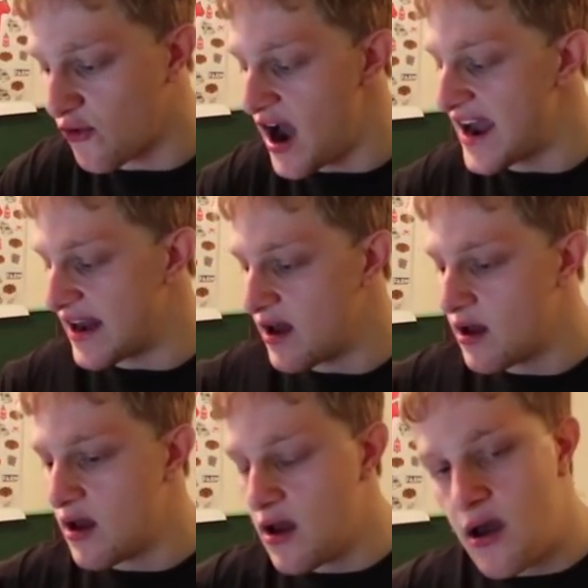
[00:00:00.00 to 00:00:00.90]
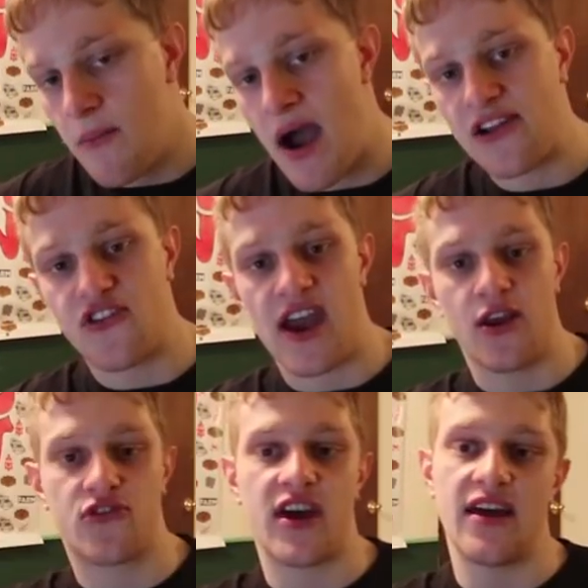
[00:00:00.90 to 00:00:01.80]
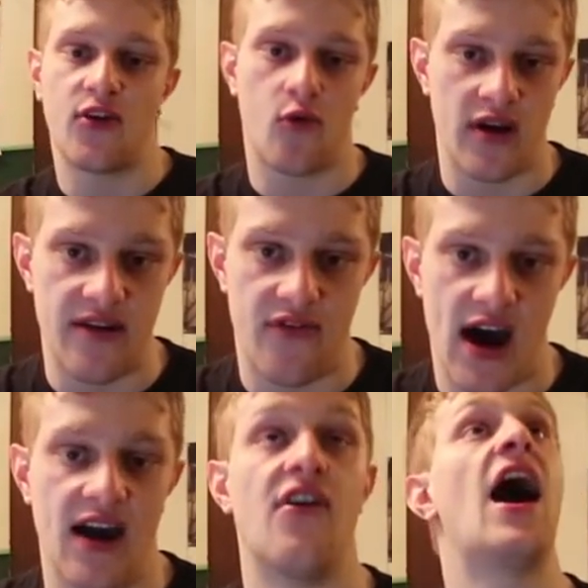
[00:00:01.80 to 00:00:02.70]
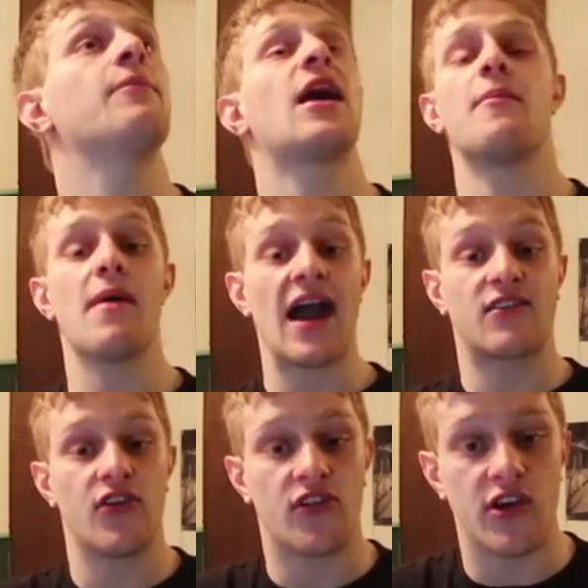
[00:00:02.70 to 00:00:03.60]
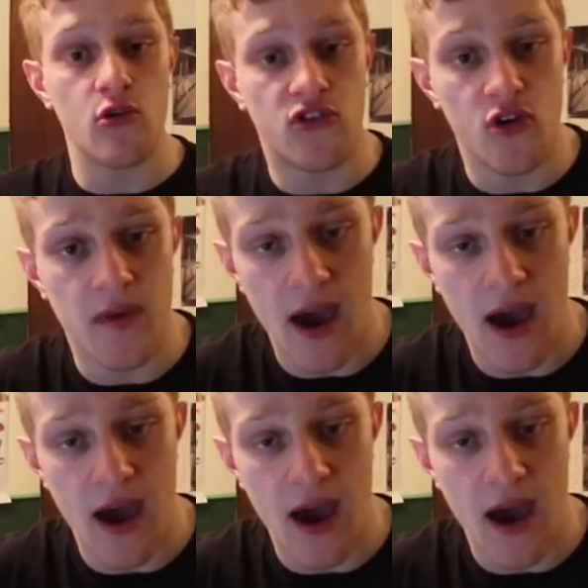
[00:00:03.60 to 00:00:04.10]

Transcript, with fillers: right. My channel's getting the revive. I'm coming back to this YouTube